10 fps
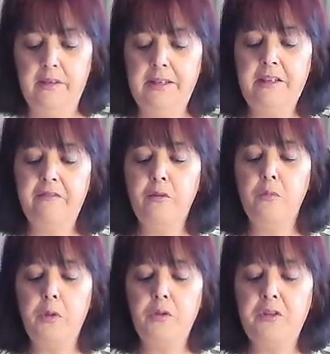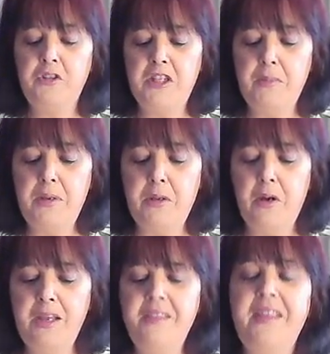You get the full moon in
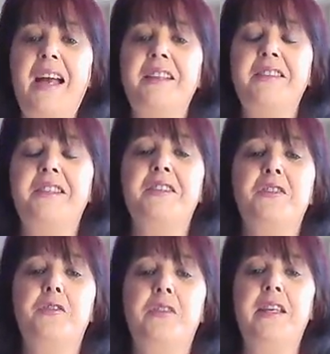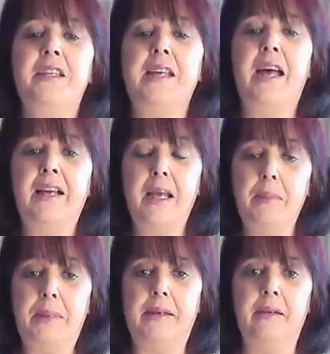Gemini. The answers you need are
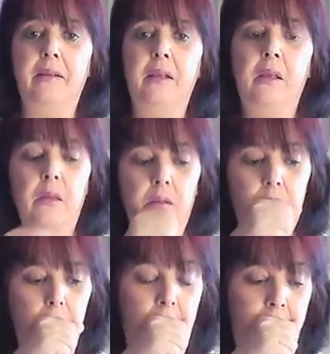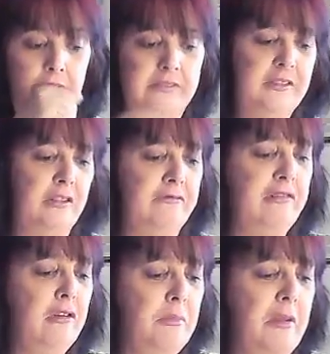coming. I've got a
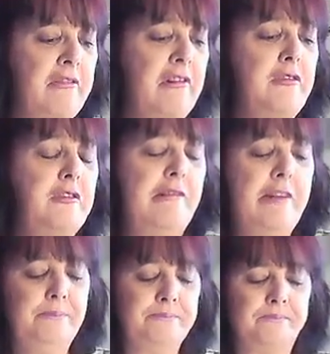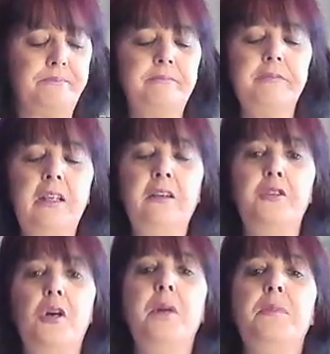frog on my throat, sorry.
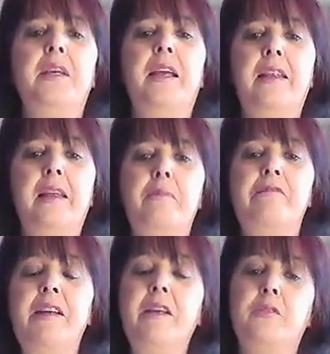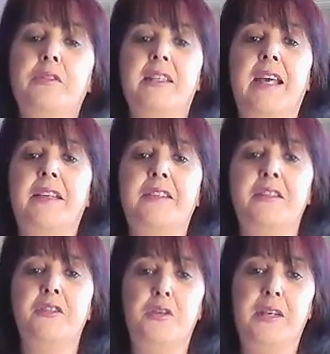Time to collaborate, because the
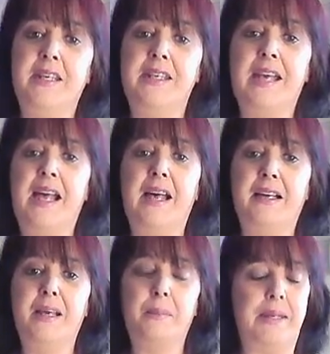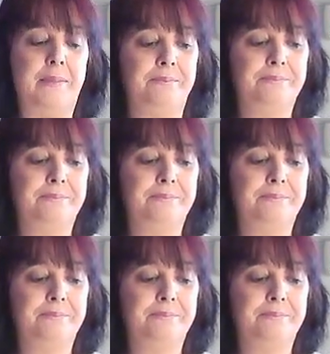answers you need are coming.